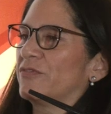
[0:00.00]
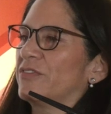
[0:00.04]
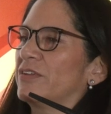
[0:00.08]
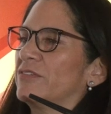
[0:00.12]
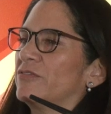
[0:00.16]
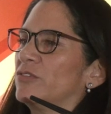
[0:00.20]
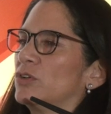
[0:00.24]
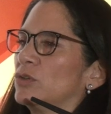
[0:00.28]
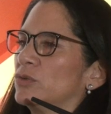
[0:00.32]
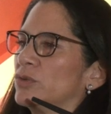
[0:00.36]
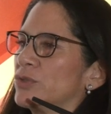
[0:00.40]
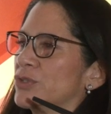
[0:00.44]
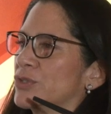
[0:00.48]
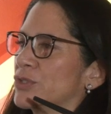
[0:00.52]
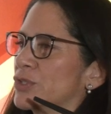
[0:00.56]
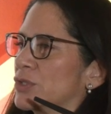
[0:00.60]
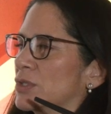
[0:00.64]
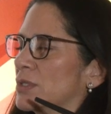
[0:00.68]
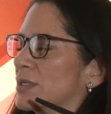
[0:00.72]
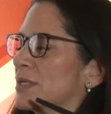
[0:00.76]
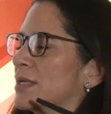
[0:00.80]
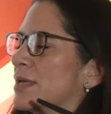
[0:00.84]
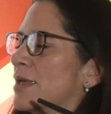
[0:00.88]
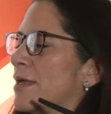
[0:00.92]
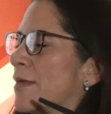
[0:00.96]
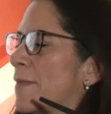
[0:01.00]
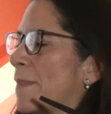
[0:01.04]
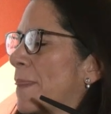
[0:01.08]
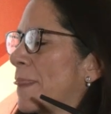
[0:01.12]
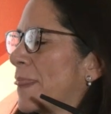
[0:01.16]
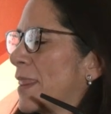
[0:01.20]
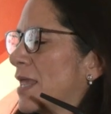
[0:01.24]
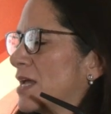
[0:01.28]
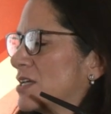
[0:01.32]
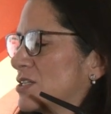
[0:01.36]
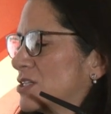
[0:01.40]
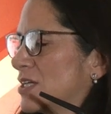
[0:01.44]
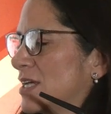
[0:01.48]
evolution.
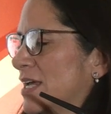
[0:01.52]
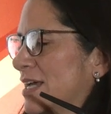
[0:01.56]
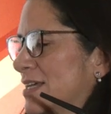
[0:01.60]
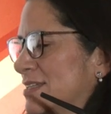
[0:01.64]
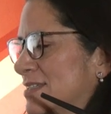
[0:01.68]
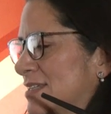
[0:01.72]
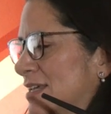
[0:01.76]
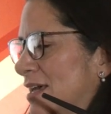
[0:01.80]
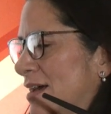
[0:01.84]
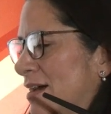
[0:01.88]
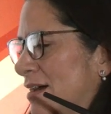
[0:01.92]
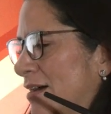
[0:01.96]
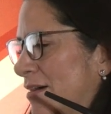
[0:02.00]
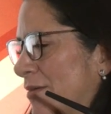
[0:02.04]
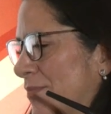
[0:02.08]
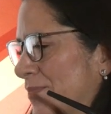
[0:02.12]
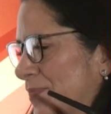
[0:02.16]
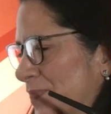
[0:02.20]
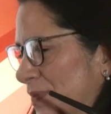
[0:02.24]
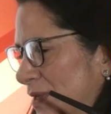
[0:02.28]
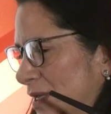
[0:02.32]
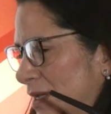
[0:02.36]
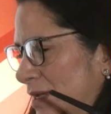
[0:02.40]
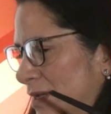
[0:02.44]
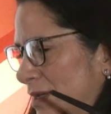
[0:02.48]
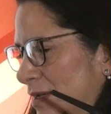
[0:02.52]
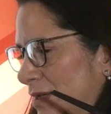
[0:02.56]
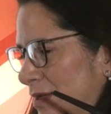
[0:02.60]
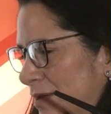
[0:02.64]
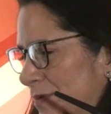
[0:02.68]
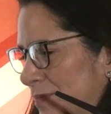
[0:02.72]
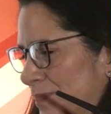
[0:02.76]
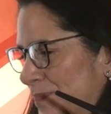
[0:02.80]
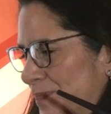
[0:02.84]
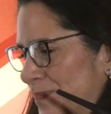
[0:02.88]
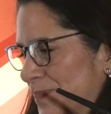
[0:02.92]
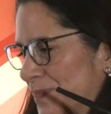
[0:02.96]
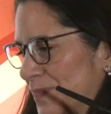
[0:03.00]
She has
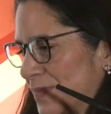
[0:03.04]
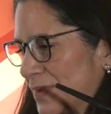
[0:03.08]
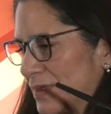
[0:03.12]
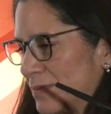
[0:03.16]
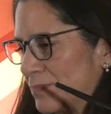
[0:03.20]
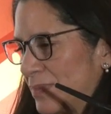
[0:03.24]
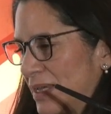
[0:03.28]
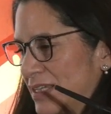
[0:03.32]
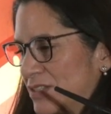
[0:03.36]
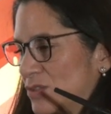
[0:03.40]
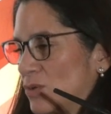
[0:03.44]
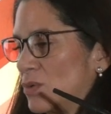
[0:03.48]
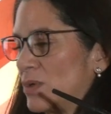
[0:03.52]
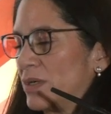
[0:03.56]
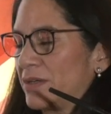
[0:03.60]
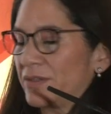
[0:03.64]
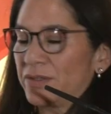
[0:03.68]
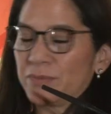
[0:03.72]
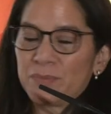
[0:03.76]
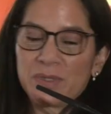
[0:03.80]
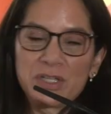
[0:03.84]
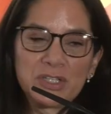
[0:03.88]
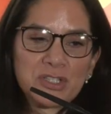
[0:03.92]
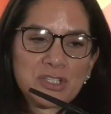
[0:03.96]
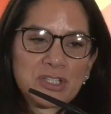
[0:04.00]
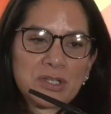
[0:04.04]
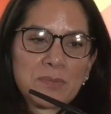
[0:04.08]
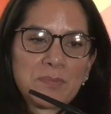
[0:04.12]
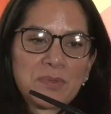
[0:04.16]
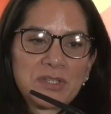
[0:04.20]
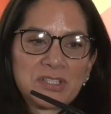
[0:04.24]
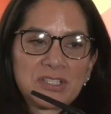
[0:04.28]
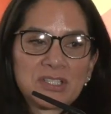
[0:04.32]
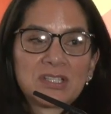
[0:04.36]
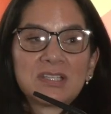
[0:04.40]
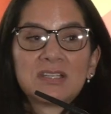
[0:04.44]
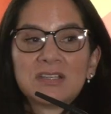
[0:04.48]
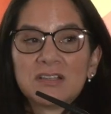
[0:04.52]
vascular dementia,
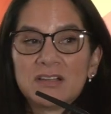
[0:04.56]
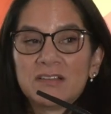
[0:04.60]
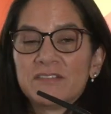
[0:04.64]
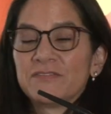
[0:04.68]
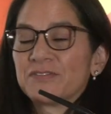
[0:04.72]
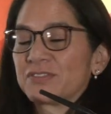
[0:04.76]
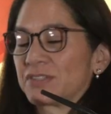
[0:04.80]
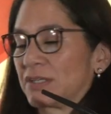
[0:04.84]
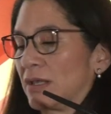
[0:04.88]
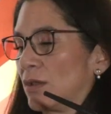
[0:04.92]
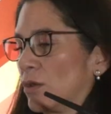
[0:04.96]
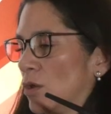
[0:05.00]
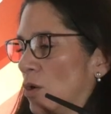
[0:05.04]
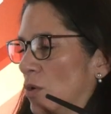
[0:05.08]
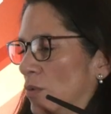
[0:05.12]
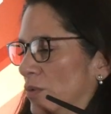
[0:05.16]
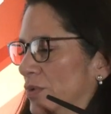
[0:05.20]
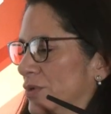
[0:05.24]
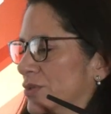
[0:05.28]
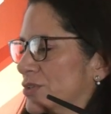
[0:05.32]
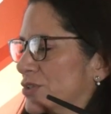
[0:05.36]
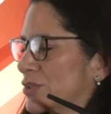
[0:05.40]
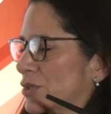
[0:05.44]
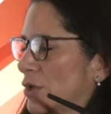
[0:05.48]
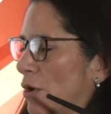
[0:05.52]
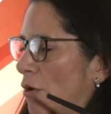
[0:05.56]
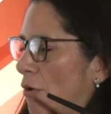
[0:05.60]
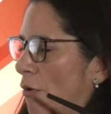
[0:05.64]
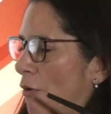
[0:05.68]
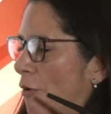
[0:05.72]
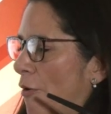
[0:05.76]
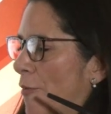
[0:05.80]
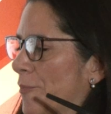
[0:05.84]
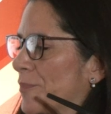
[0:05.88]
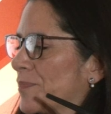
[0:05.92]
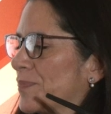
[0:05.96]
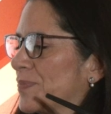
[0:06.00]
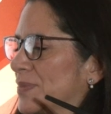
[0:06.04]
but she lives alone.
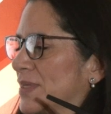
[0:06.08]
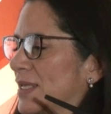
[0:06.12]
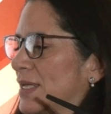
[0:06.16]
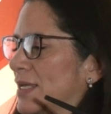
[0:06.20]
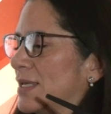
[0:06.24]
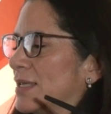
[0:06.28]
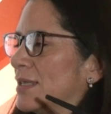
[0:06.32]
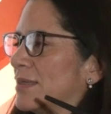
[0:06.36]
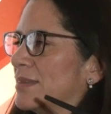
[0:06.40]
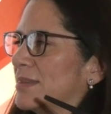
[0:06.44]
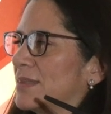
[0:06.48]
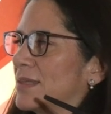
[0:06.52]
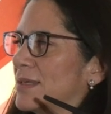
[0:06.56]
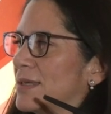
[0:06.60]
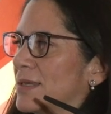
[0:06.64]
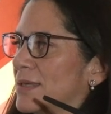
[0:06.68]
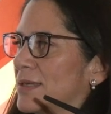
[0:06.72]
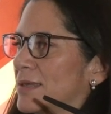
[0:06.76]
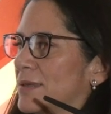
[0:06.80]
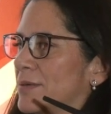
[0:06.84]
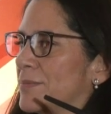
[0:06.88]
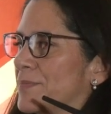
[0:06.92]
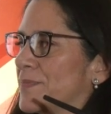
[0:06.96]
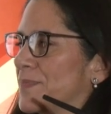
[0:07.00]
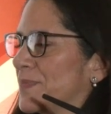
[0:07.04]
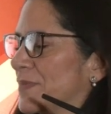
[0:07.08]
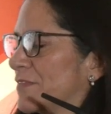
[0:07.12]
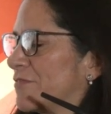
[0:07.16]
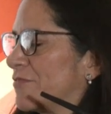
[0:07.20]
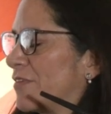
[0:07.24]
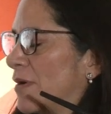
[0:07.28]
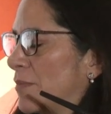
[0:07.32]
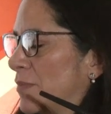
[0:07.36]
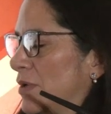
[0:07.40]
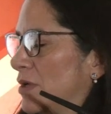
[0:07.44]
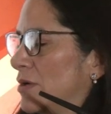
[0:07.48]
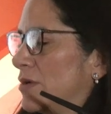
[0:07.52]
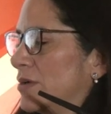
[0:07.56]
So the
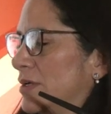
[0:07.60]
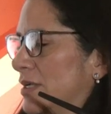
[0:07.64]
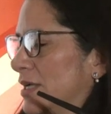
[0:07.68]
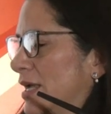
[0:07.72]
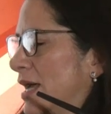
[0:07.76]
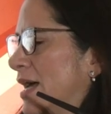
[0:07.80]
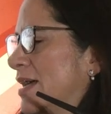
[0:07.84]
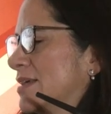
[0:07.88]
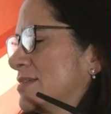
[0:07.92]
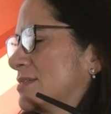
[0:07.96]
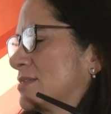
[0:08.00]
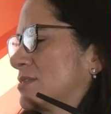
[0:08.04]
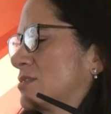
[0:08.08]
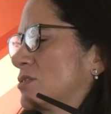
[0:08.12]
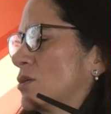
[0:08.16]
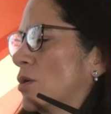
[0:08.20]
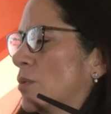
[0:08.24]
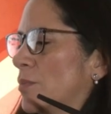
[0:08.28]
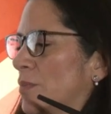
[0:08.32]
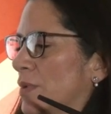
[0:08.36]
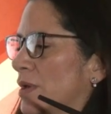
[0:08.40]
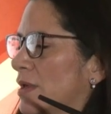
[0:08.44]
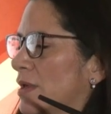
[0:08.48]
family has some